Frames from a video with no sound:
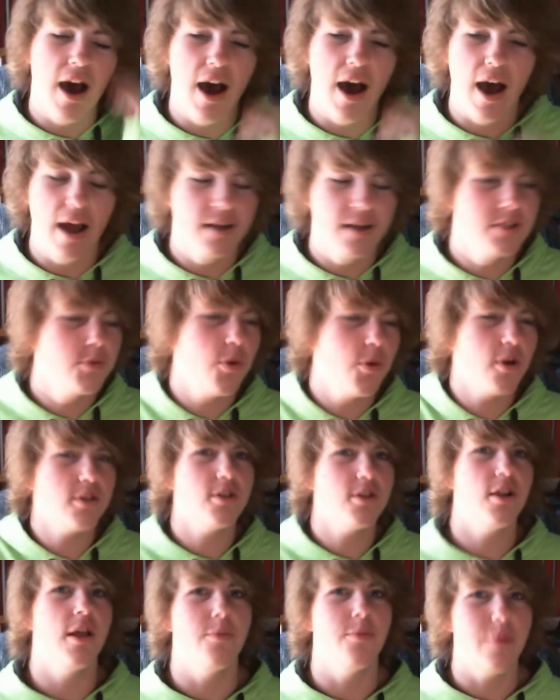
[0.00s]
I just wanted
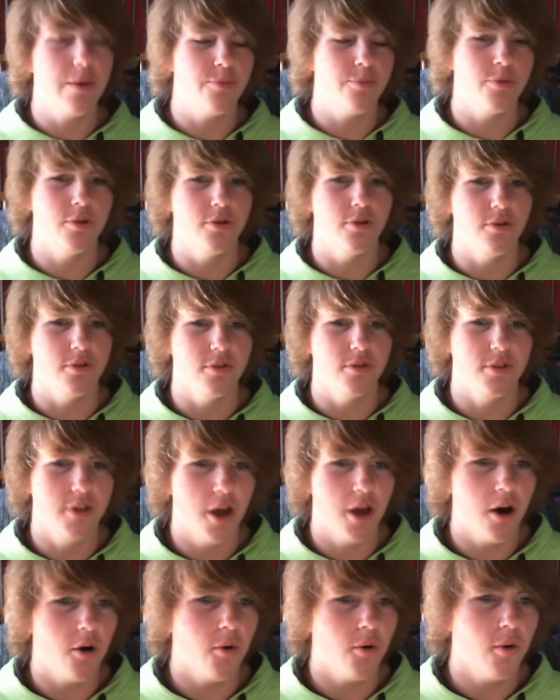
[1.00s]
to let people
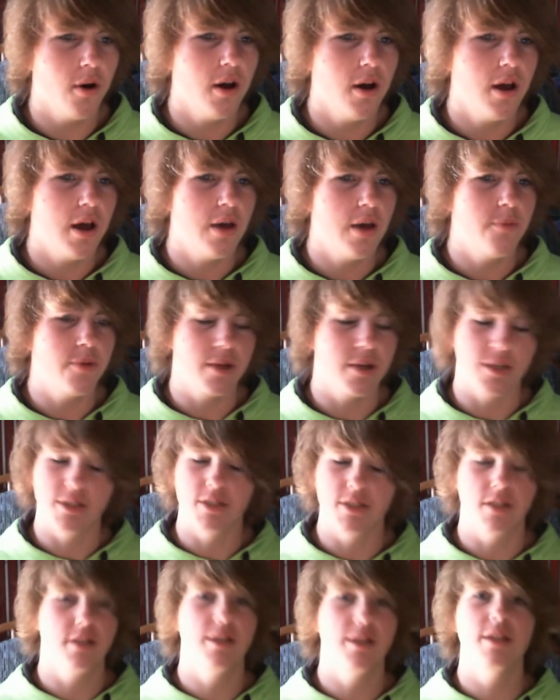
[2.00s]
know,
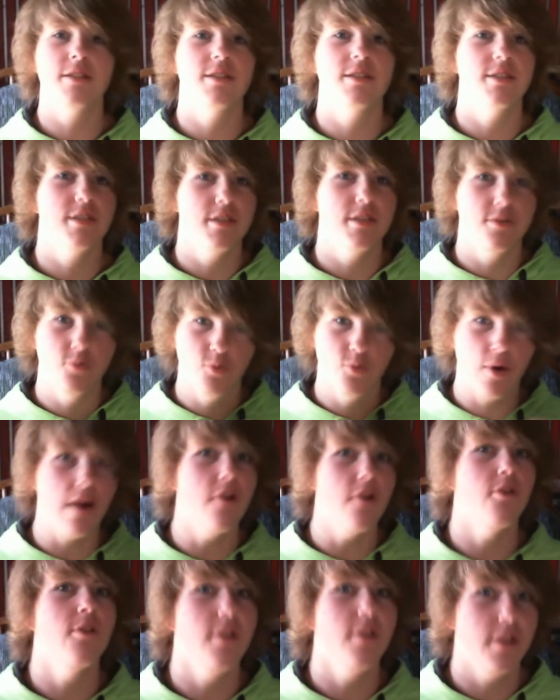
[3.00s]
because this
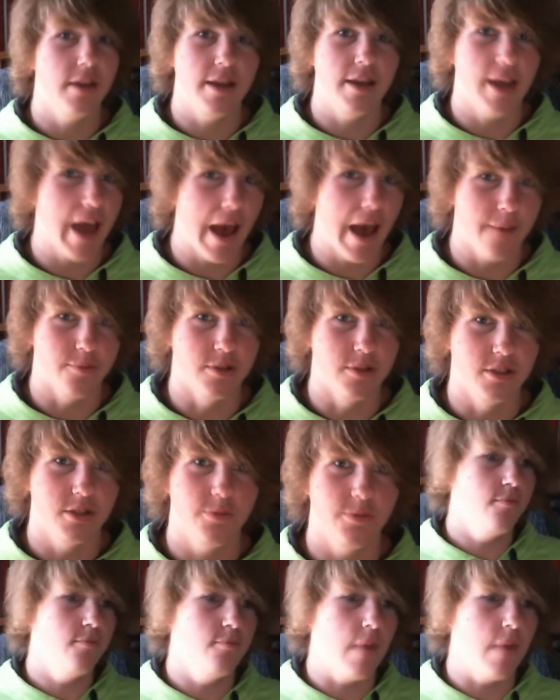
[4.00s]
rarely happens.